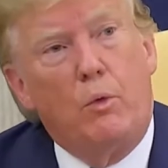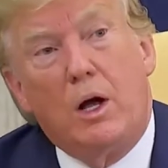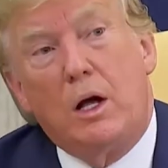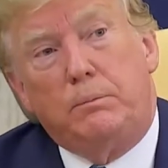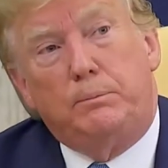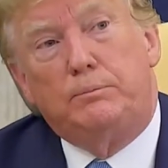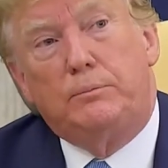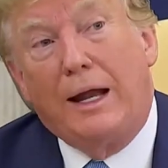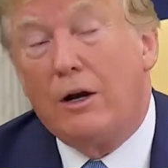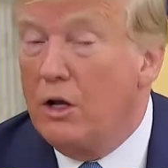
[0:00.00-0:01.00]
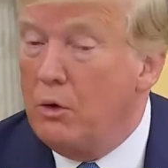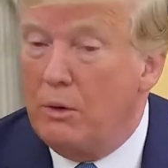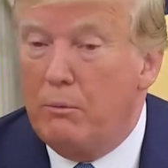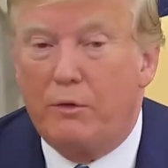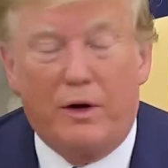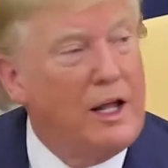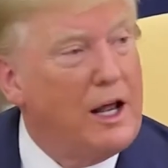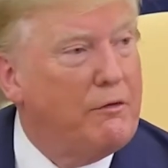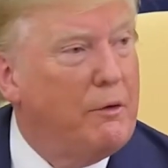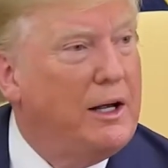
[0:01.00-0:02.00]
well, I don't know. We're moving a
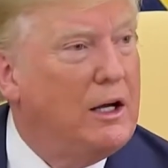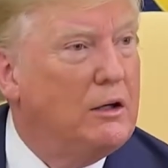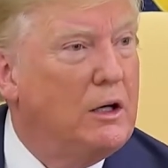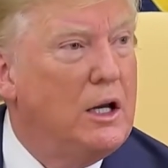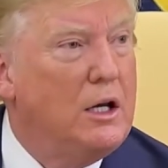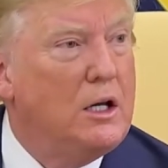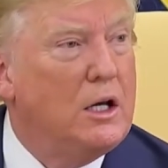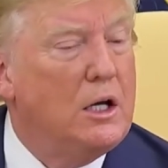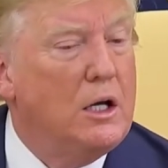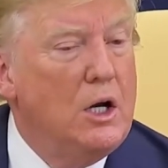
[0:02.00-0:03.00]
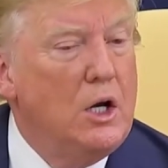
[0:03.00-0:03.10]
lot of them out, and uh,